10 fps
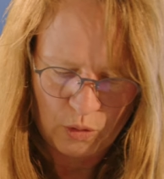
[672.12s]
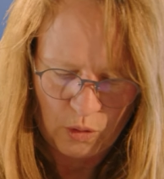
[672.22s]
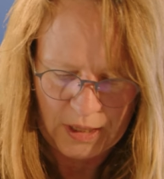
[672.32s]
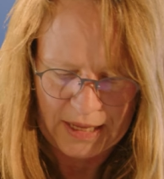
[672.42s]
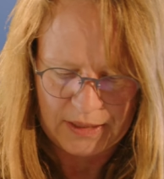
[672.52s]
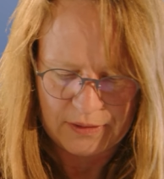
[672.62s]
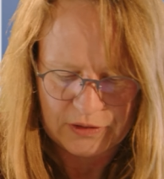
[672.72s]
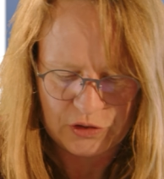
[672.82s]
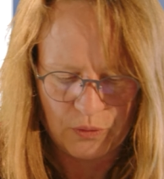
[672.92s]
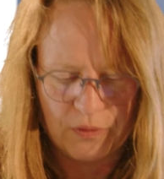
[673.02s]
Okay,
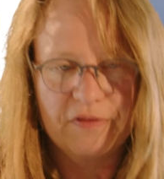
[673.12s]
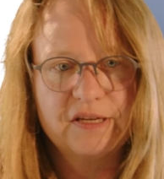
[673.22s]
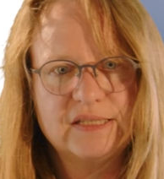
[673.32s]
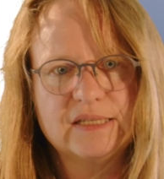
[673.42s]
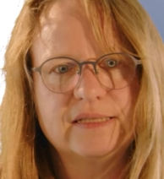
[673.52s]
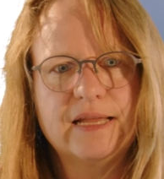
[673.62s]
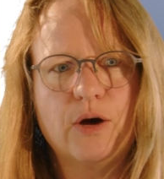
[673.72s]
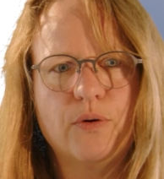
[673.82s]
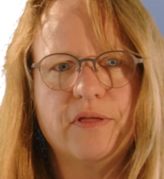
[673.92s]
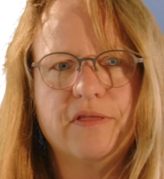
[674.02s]
so this is
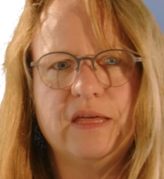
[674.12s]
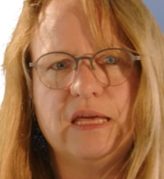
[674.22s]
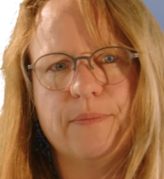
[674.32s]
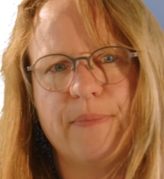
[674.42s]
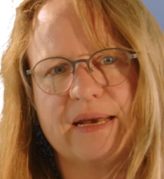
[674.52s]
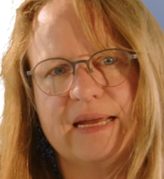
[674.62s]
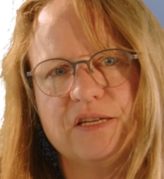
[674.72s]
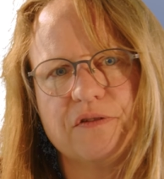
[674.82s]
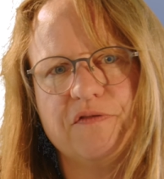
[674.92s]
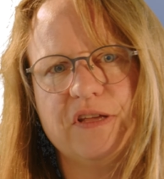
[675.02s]
now the
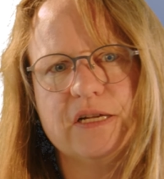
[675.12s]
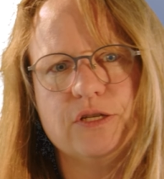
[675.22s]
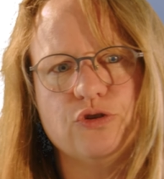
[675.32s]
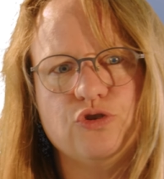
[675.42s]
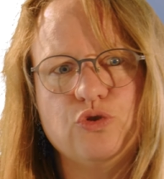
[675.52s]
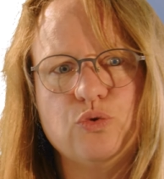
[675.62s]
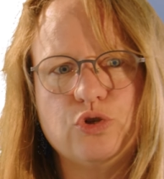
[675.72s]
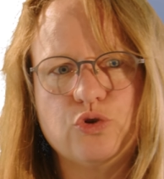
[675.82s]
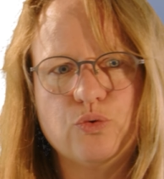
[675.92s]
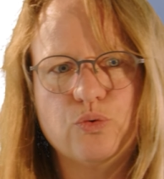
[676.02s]
magnetic field due
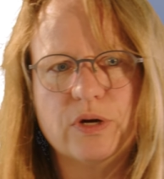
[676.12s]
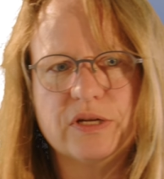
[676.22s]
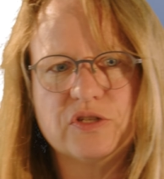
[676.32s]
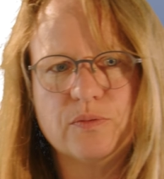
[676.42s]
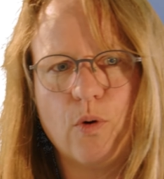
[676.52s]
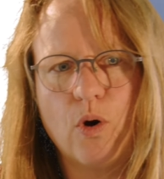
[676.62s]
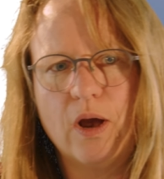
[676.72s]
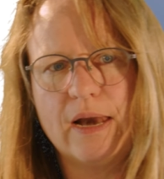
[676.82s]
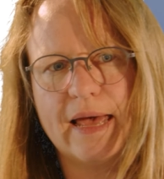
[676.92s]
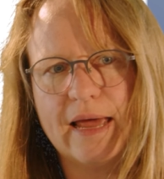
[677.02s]
to a
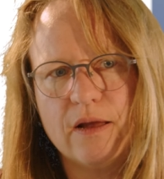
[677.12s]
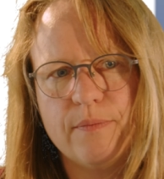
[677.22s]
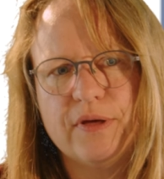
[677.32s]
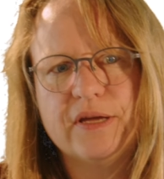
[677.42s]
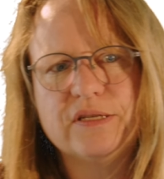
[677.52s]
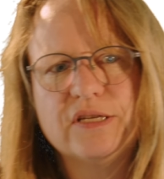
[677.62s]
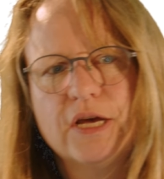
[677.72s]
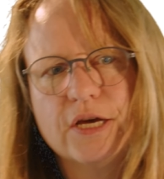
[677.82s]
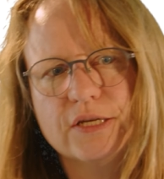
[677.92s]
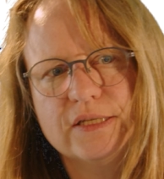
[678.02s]
small element
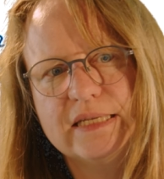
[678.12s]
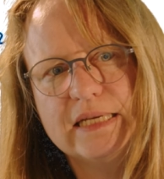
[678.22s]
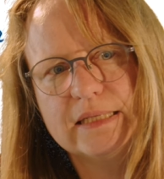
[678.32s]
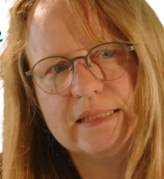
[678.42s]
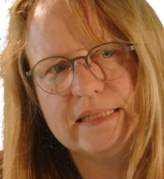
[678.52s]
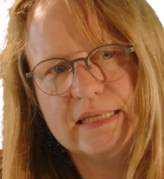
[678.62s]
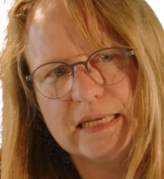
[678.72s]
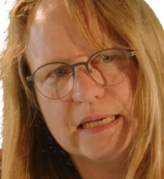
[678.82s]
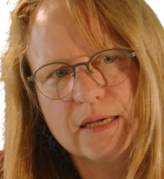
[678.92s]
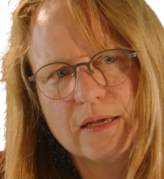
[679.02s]

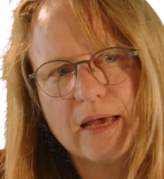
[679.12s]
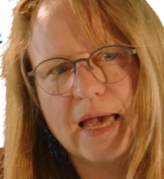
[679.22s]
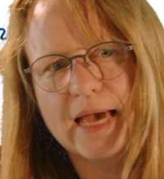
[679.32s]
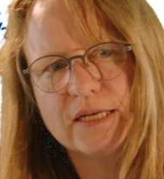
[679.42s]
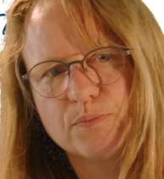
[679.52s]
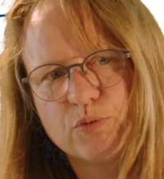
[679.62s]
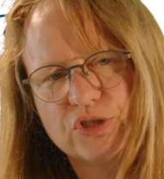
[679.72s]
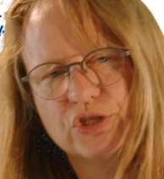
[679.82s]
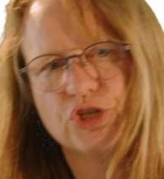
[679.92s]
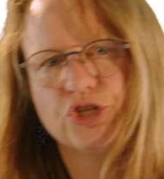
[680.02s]
dz at a
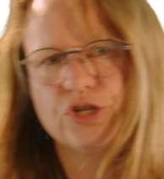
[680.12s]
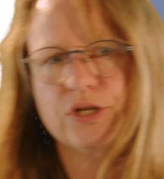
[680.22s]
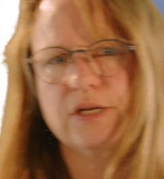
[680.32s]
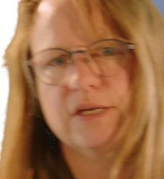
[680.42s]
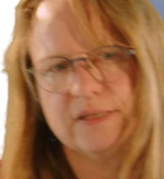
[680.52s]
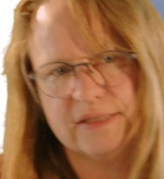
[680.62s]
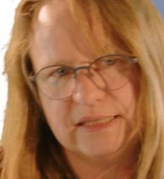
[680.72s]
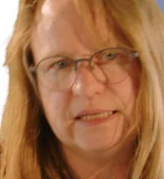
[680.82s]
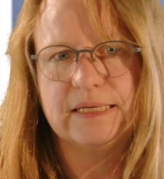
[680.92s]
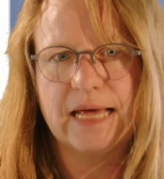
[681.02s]
position
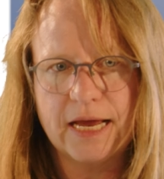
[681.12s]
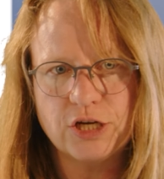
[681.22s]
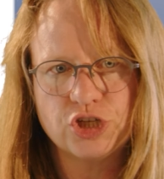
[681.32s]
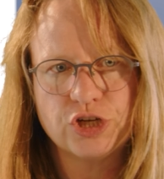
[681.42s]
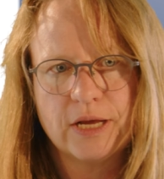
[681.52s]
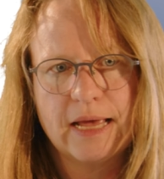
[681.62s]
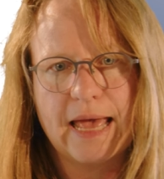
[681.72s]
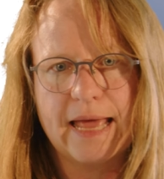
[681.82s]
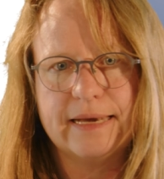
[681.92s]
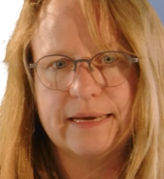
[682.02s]
Z dash.
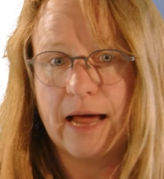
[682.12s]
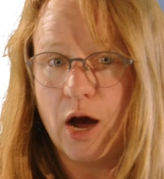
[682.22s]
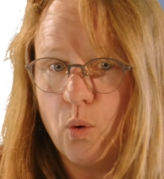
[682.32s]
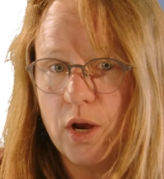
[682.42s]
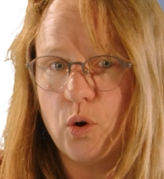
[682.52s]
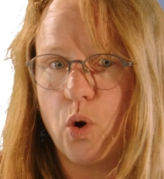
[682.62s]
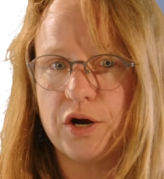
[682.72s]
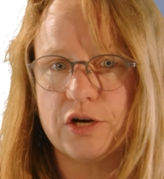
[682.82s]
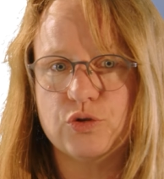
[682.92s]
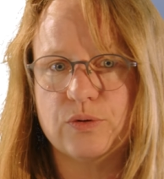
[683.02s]
And now in
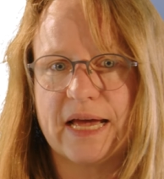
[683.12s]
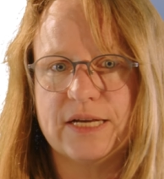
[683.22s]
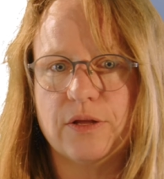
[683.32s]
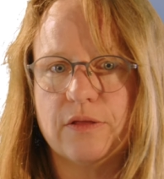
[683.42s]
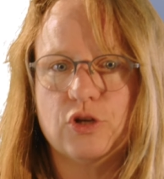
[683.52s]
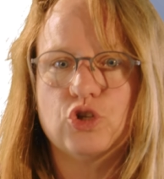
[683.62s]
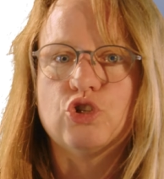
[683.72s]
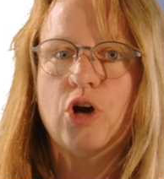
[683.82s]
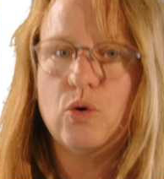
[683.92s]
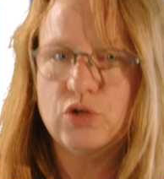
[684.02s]
order to get the
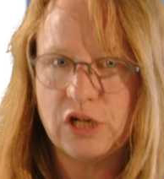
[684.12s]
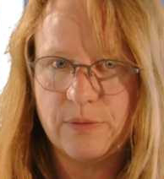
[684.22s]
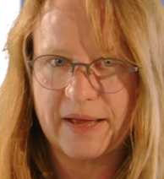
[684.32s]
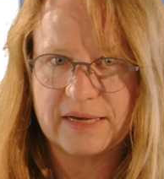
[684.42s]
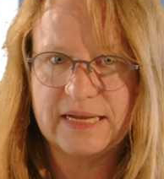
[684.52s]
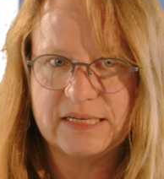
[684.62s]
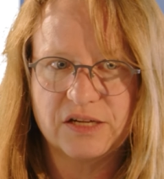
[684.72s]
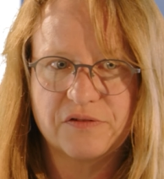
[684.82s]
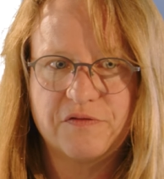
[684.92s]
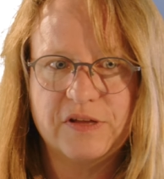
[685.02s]
total
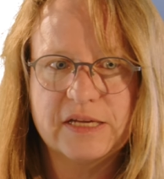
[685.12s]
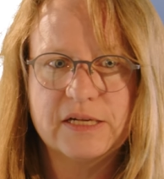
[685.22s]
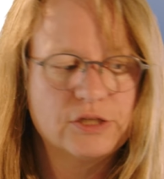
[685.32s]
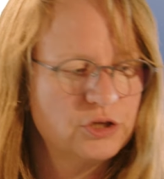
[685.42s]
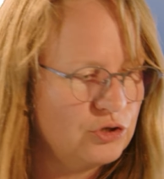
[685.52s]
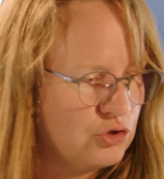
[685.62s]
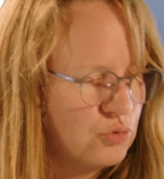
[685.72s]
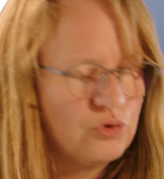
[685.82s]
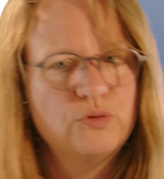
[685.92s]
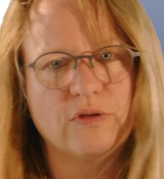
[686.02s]
magnetic field
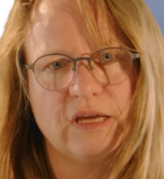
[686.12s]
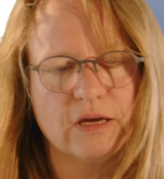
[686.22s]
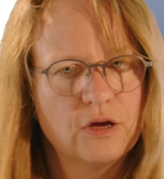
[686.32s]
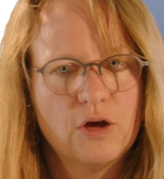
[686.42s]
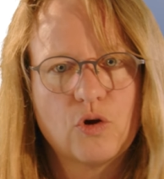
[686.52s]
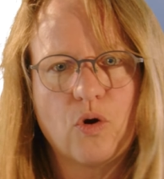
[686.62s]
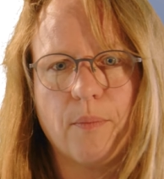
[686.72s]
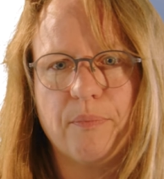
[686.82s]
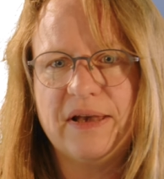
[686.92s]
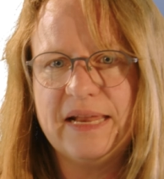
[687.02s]
due to the
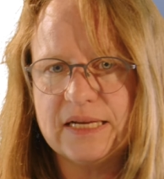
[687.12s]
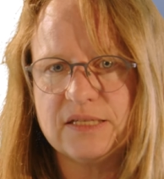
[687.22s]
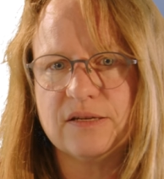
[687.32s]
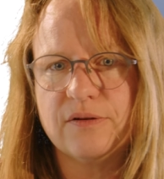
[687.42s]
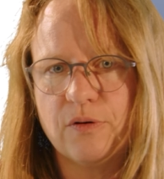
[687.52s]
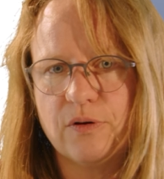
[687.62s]
complete